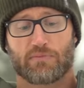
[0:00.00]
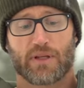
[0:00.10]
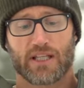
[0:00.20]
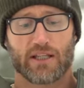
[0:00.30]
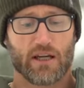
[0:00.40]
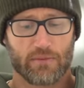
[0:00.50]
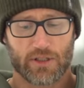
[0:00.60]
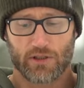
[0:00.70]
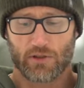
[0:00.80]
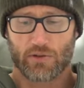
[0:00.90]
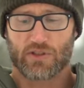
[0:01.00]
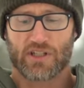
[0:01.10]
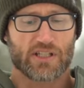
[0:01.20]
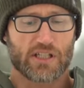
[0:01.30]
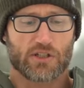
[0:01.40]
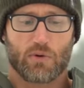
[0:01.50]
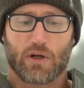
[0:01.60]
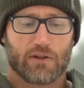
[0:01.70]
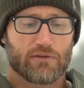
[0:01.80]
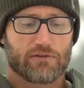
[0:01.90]
P D W C C
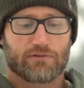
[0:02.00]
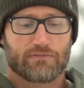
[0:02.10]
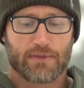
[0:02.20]
twelve,